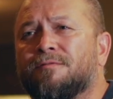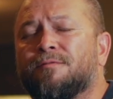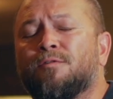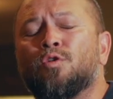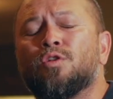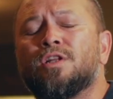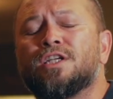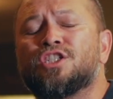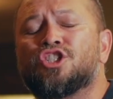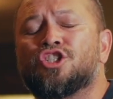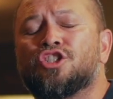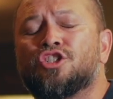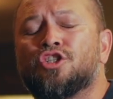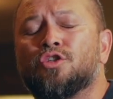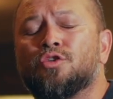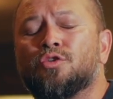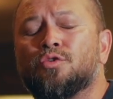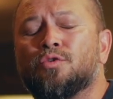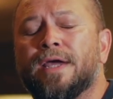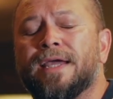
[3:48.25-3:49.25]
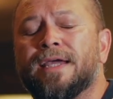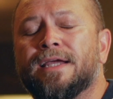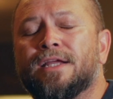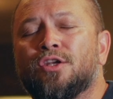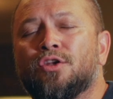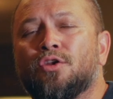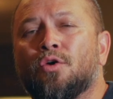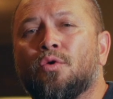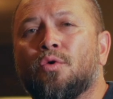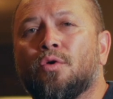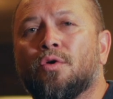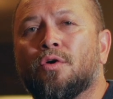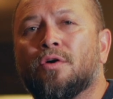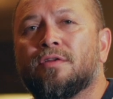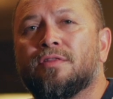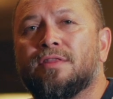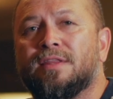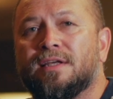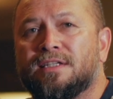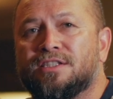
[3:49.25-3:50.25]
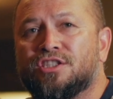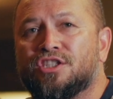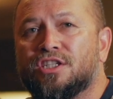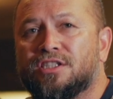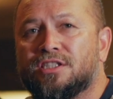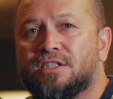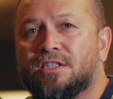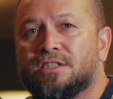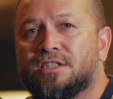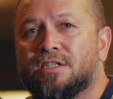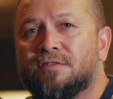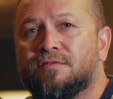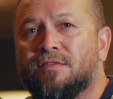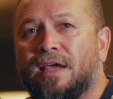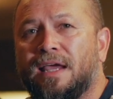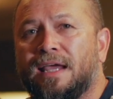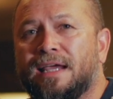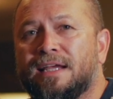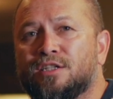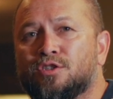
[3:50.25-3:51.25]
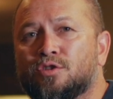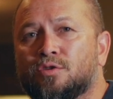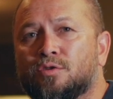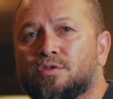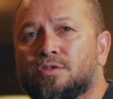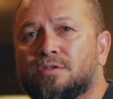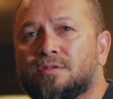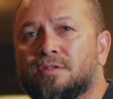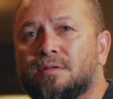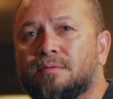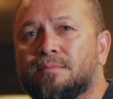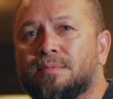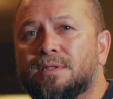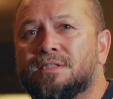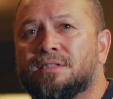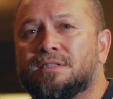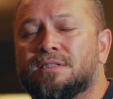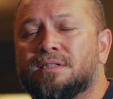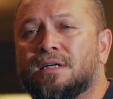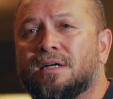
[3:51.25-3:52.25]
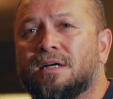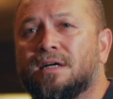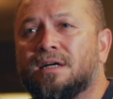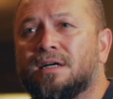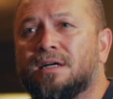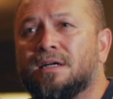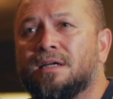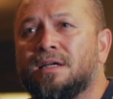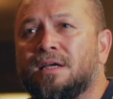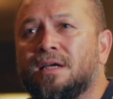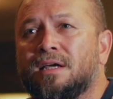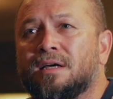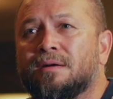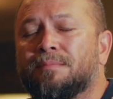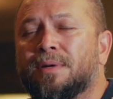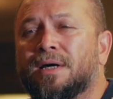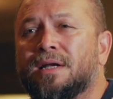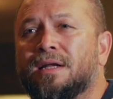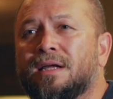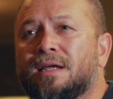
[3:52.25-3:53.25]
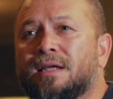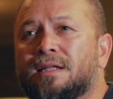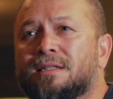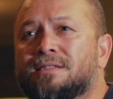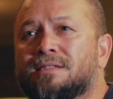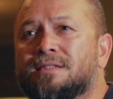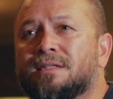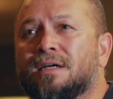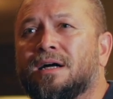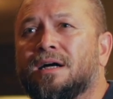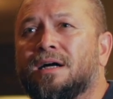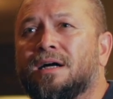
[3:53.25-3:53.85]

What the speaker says: foolish to ignore the existence of angels, but it's